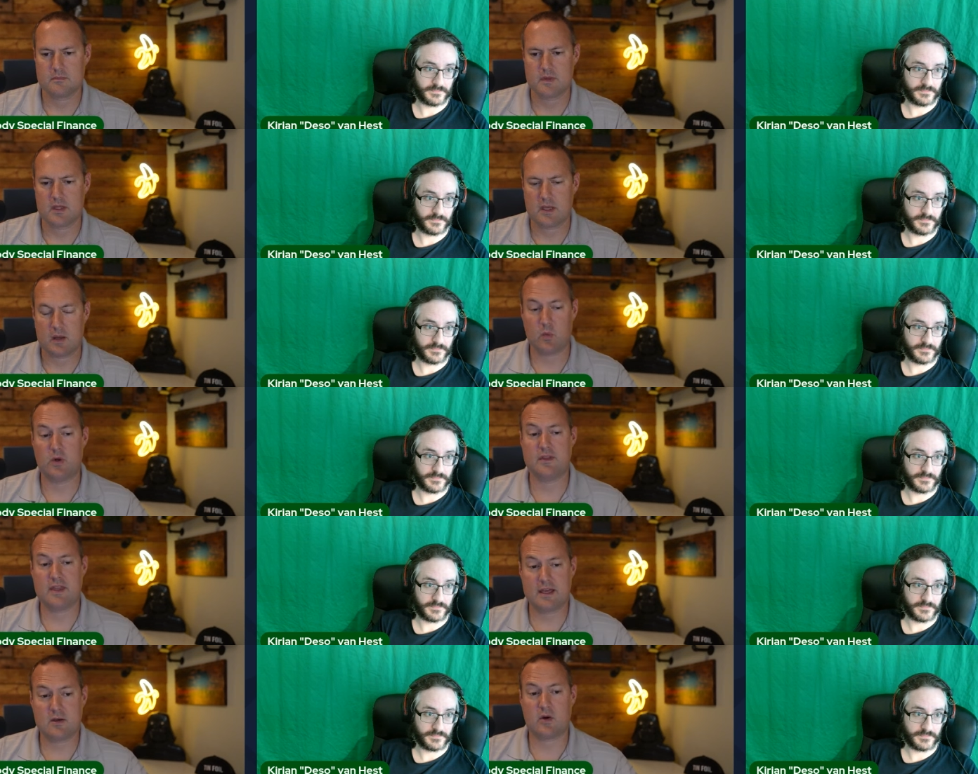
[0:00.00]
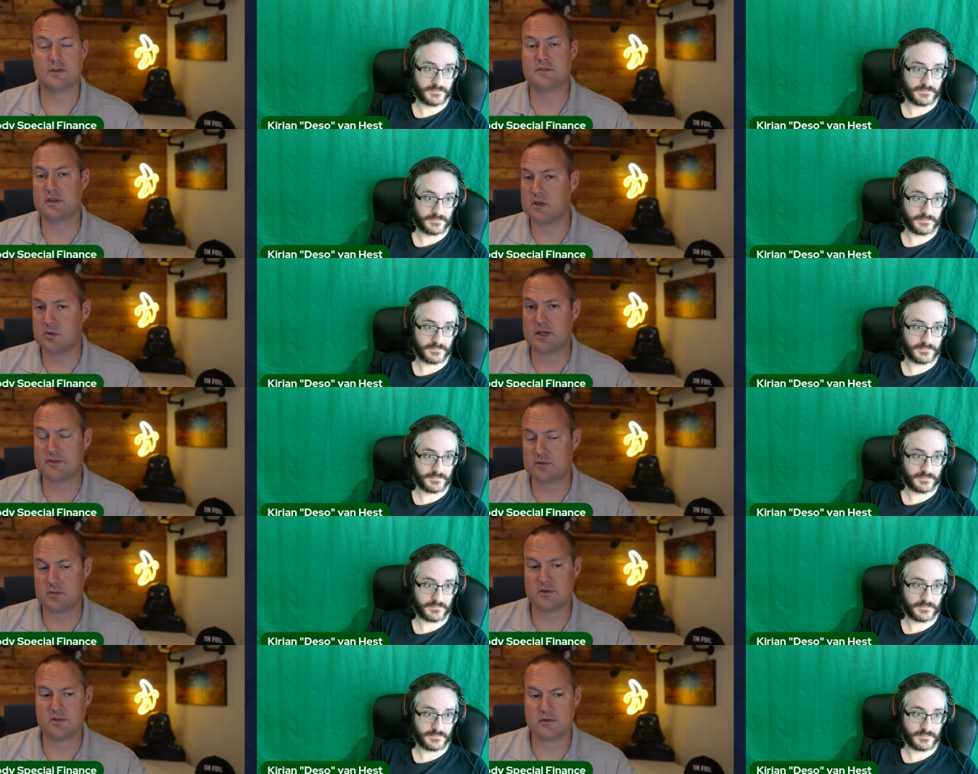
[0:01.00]
Speaker 1: And wouldn't that cost the U.S. the
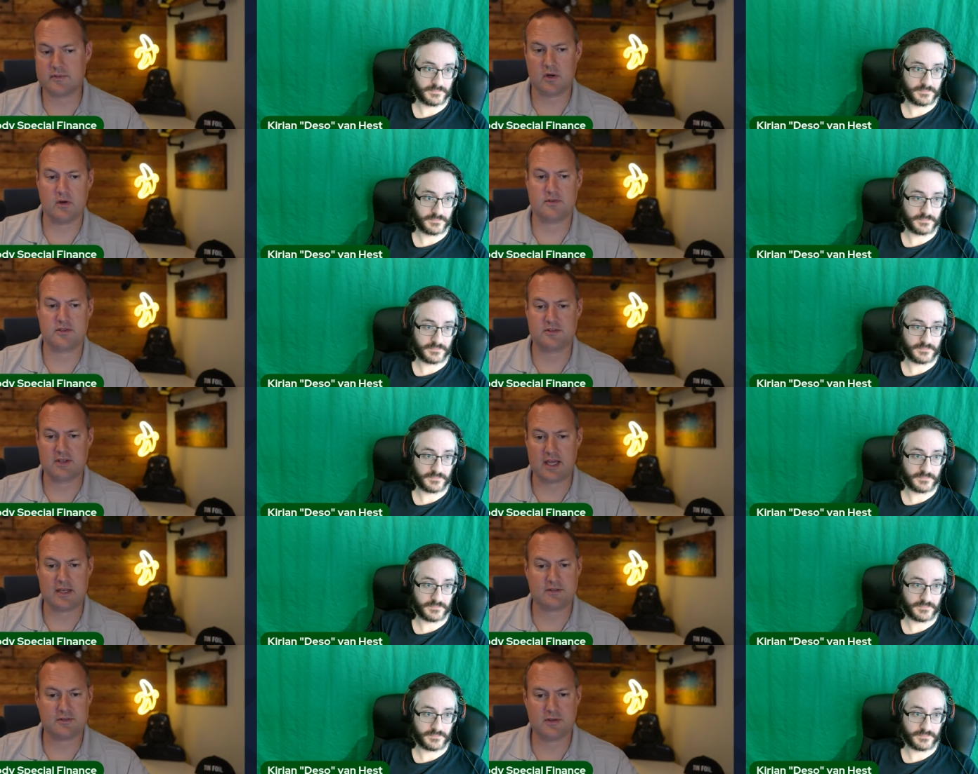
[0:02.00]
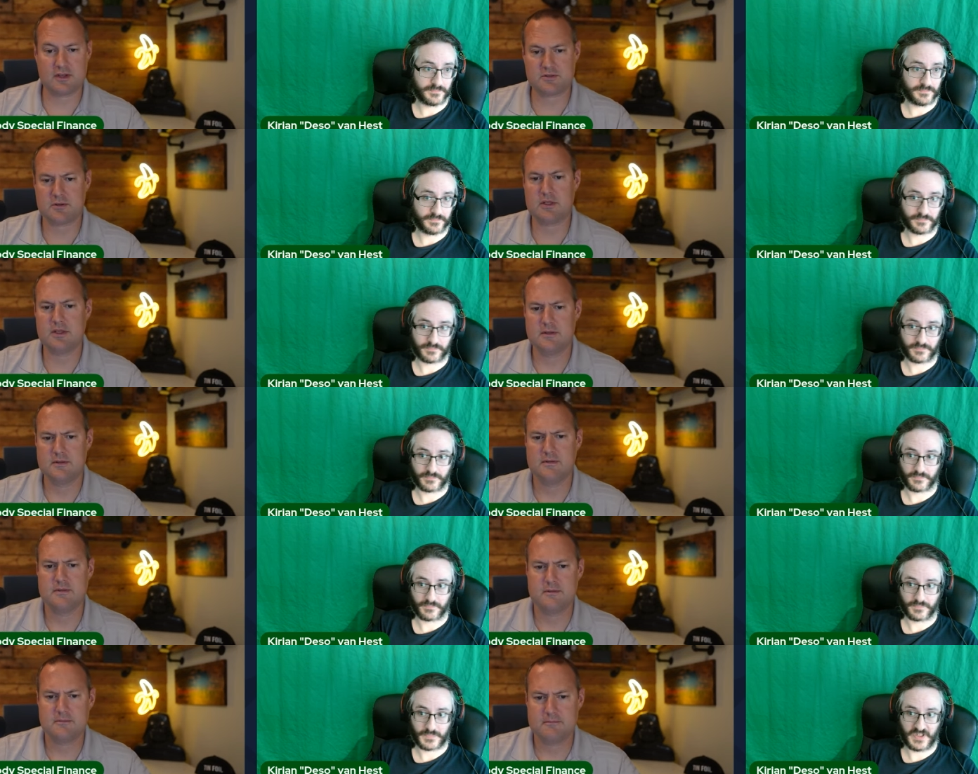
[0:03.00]
reserve currency status eventually?
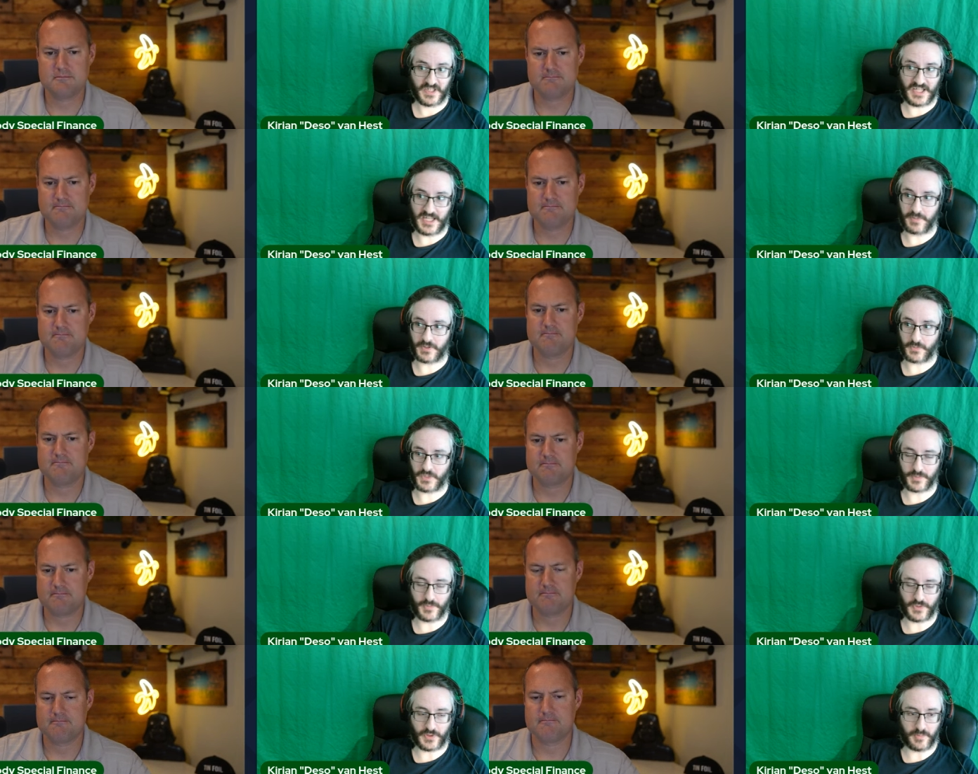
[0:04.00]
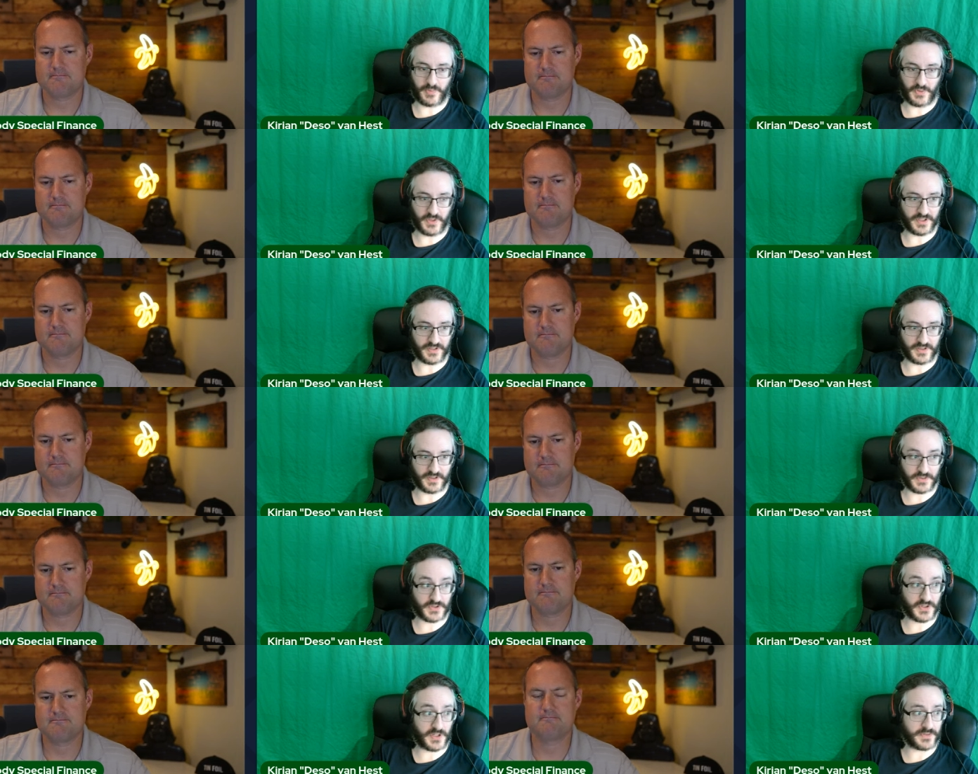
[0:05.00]
Speaker 2: Yeah, but what's more important, the
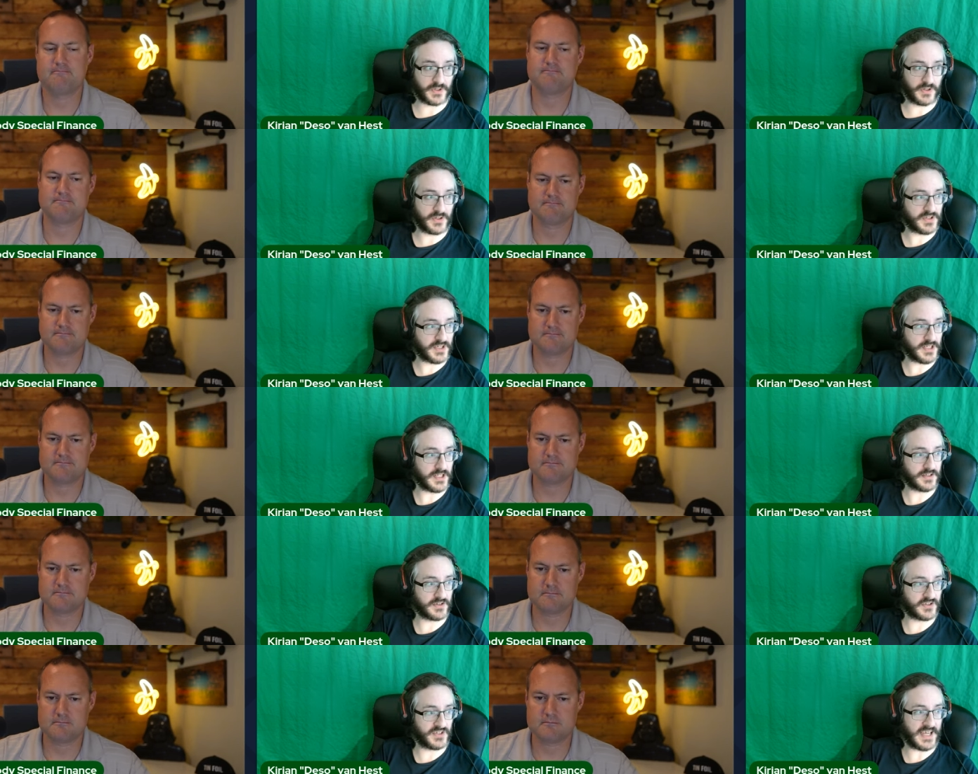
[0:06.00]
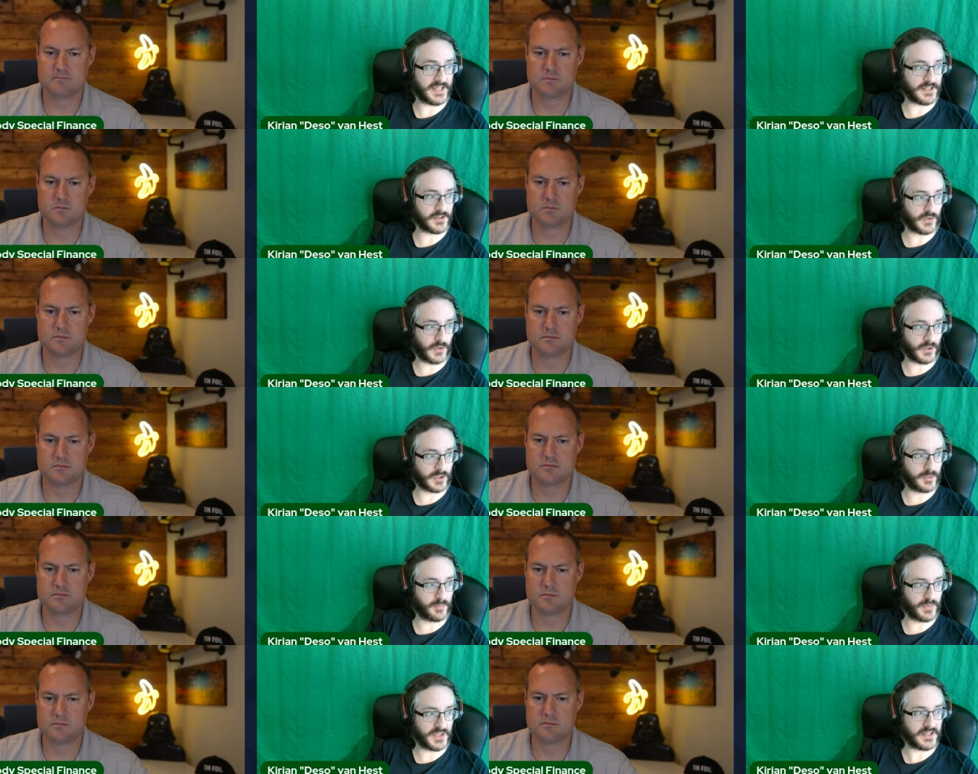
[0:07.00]
reserve currency status or
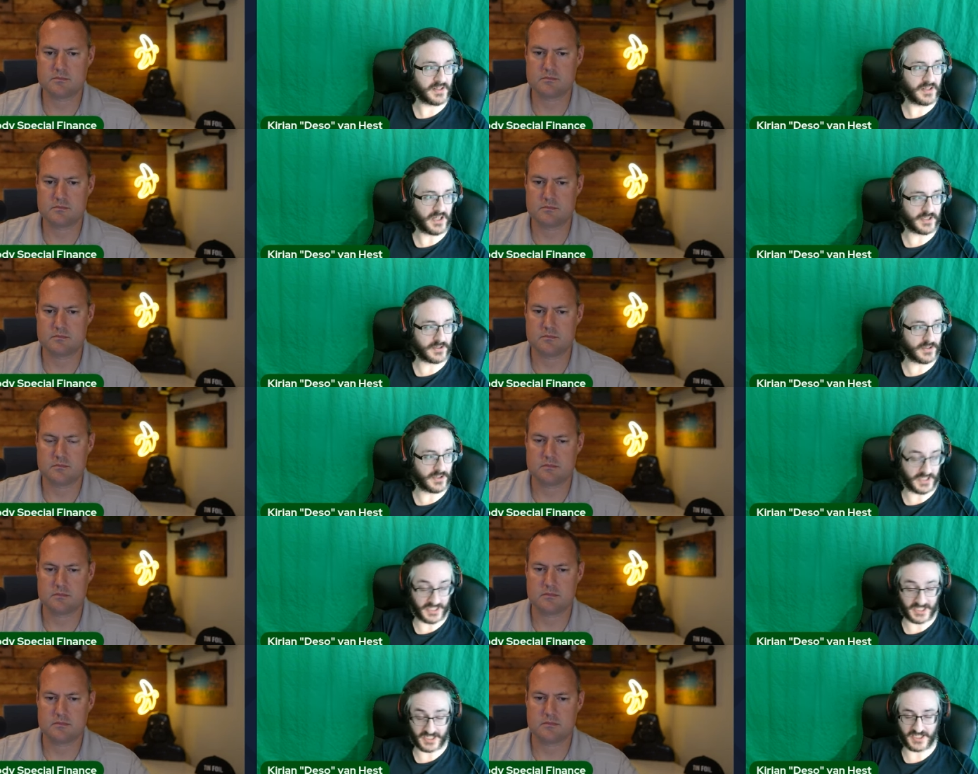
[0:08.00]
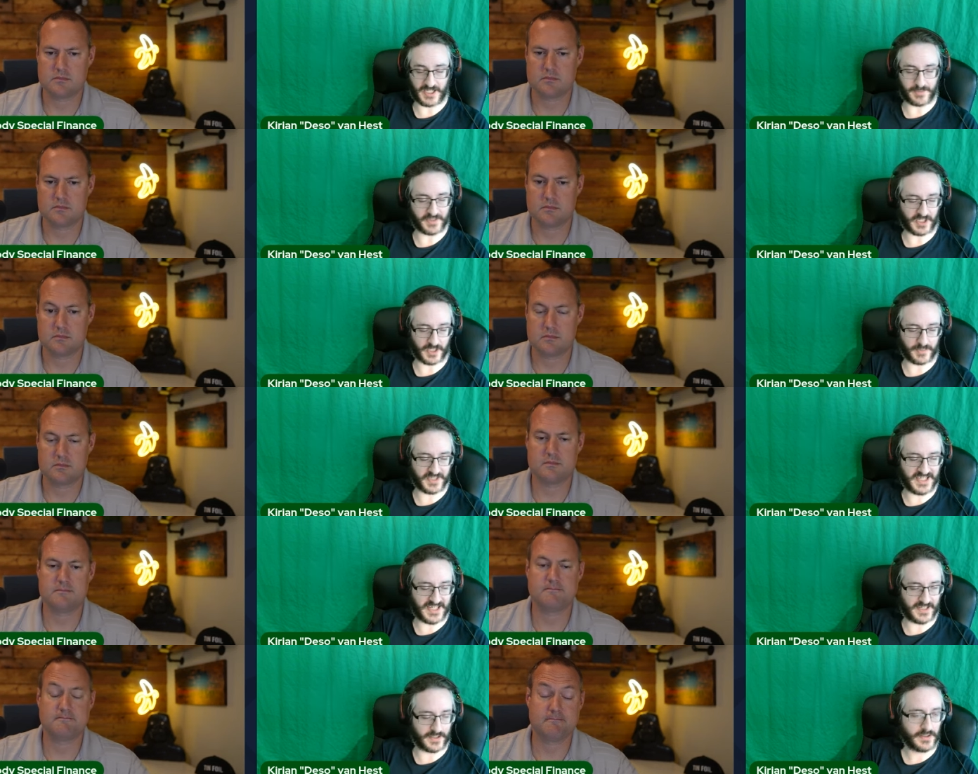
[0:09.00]
complete and utter economic Armageddon?